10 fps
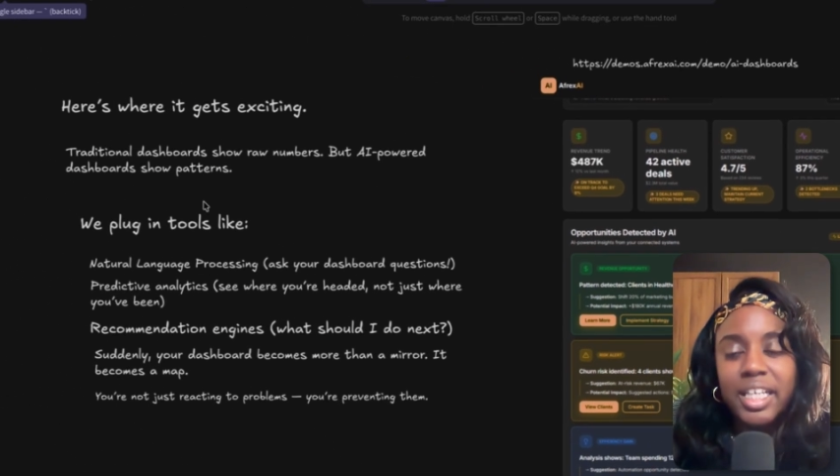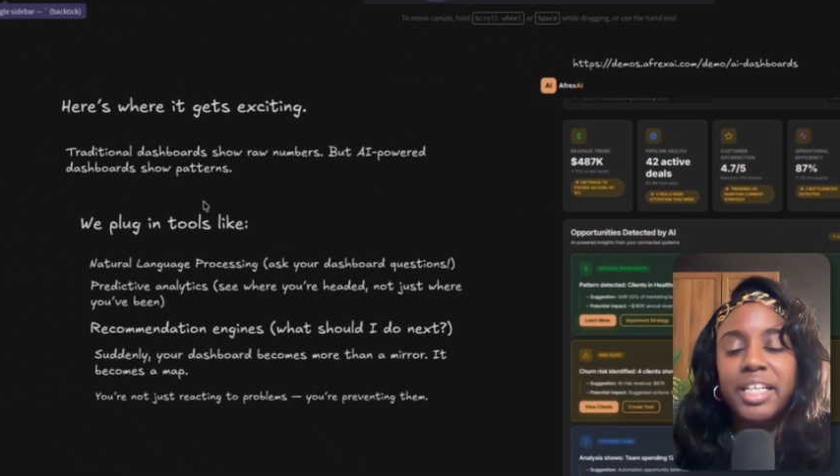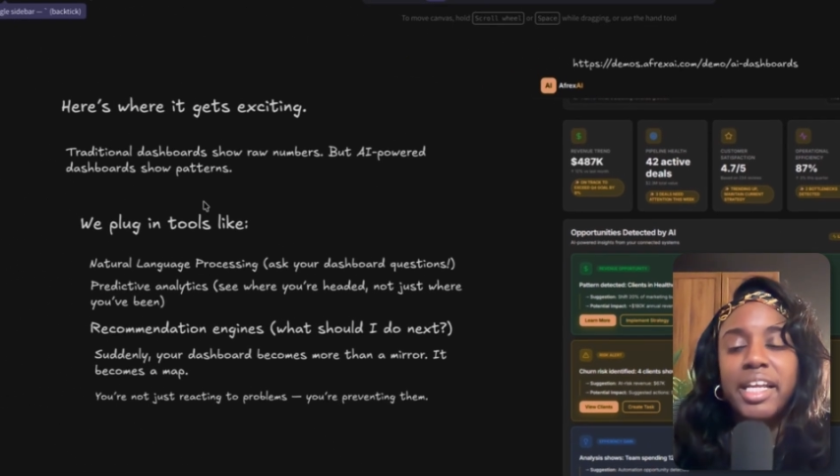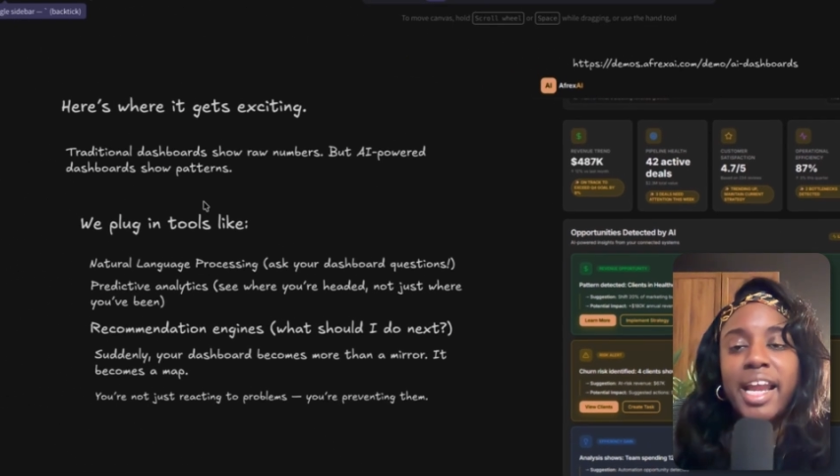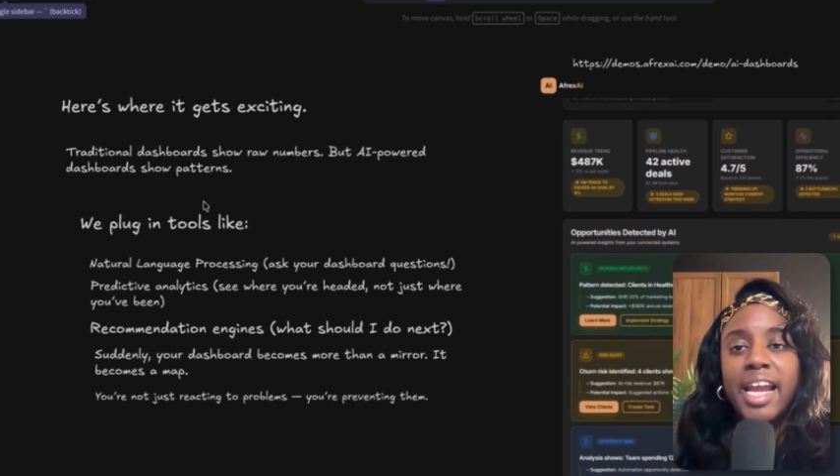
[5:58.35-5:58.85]

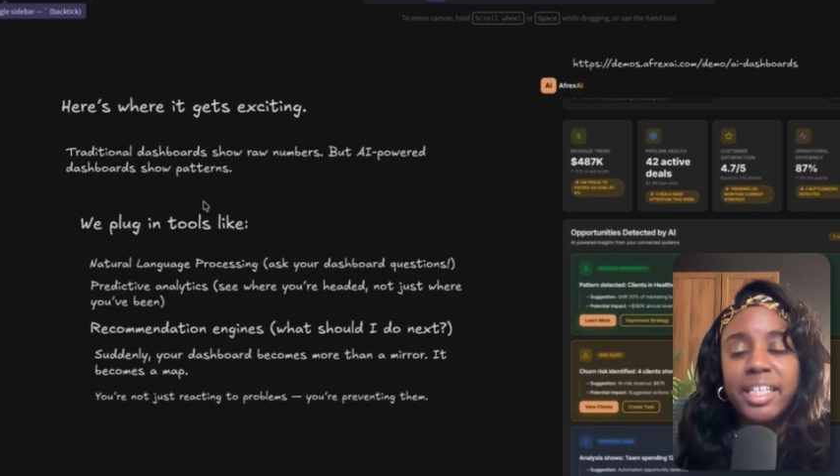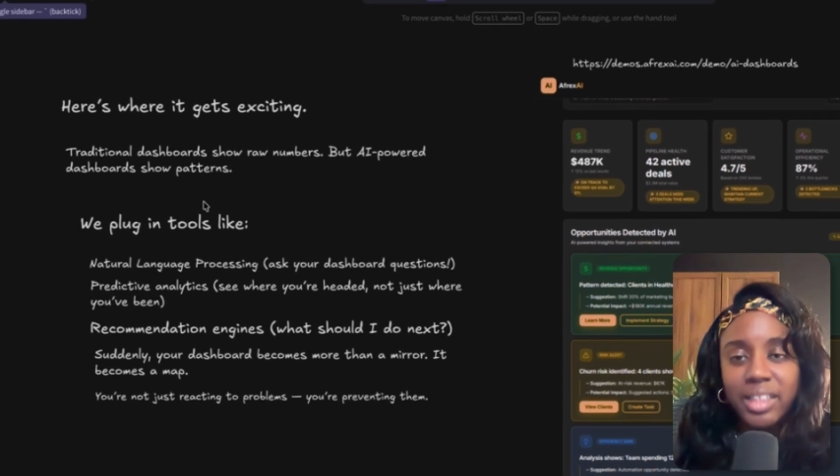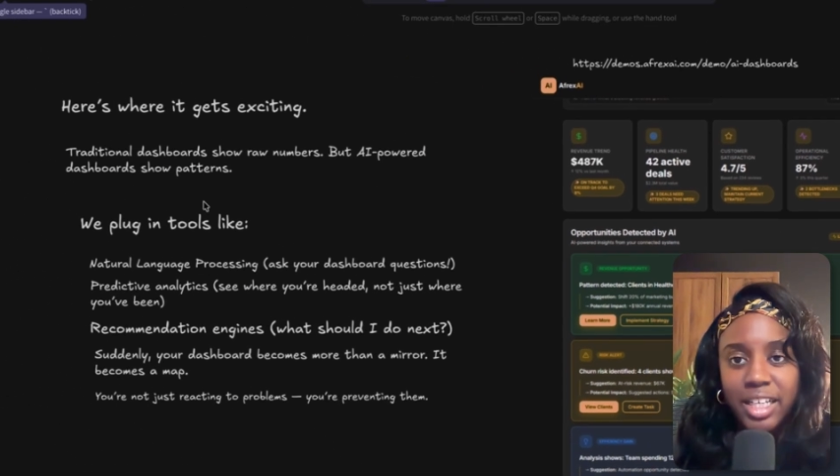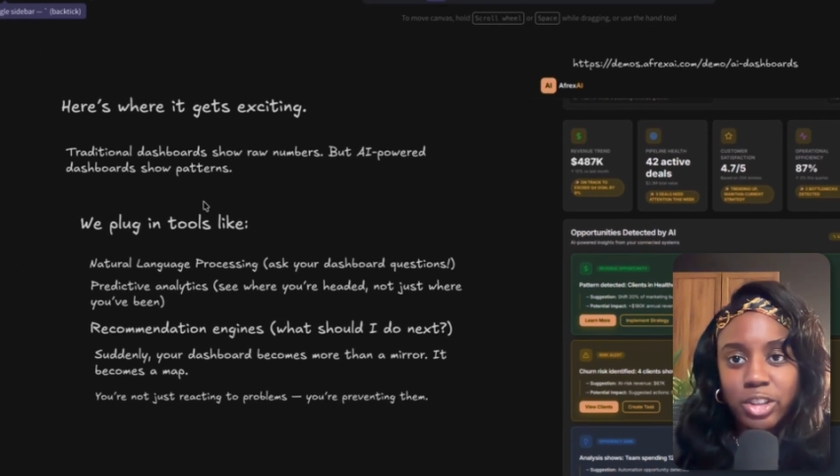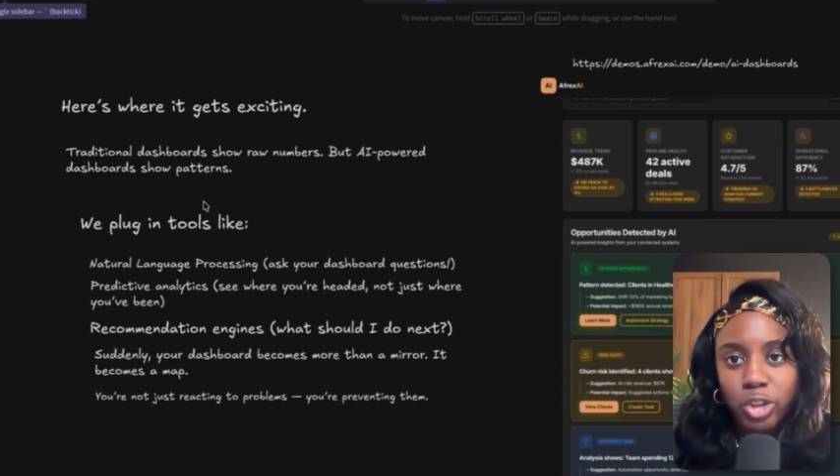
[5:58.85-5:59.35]
and
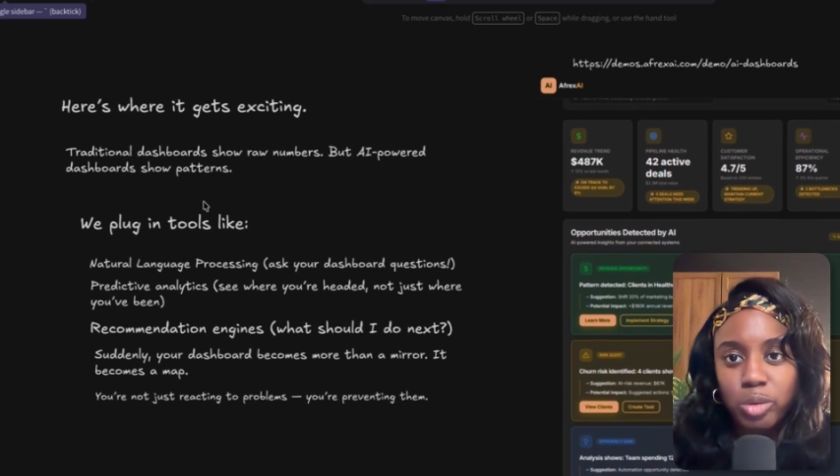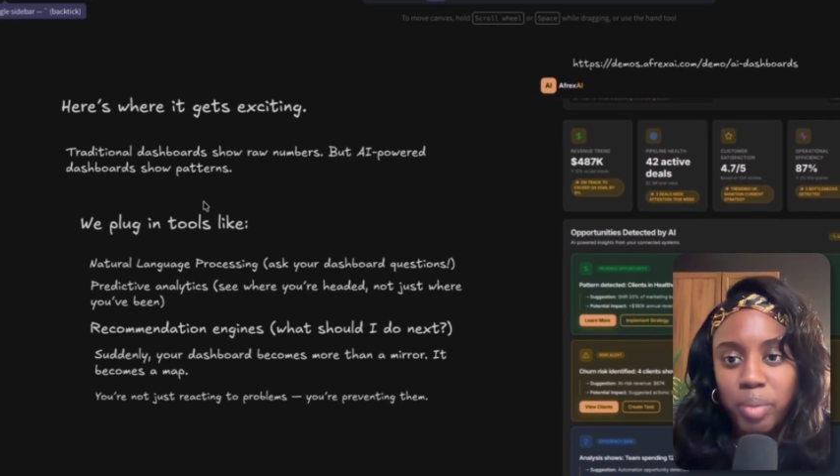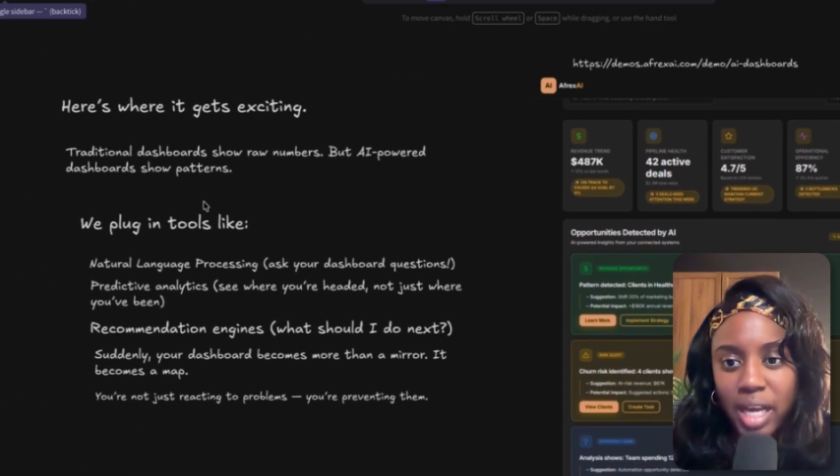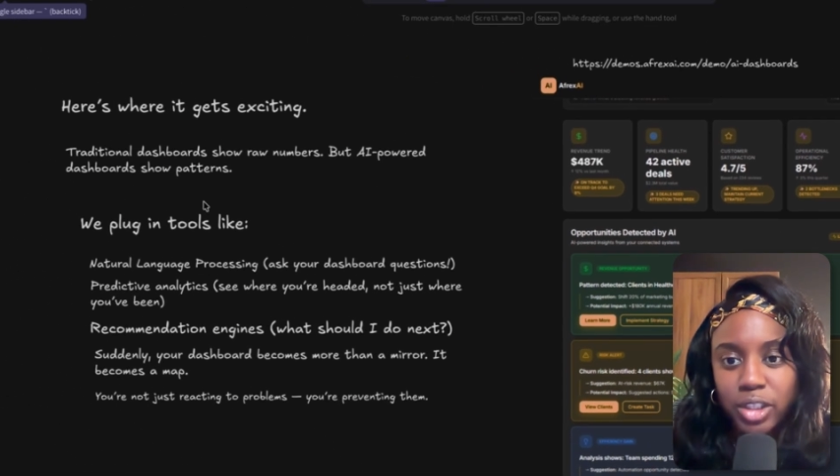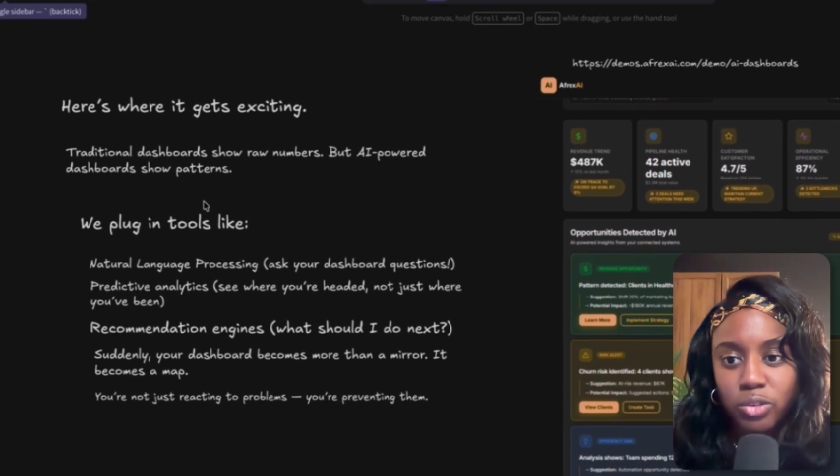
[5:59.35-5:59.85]
analyze those
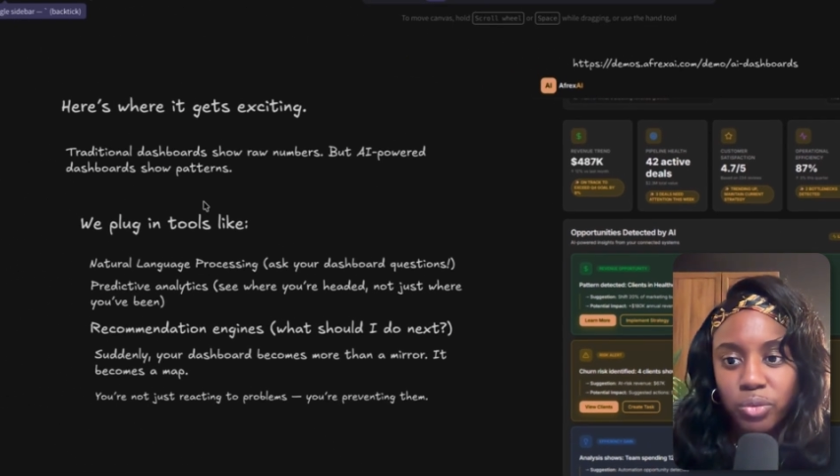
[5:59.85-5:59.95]
patterns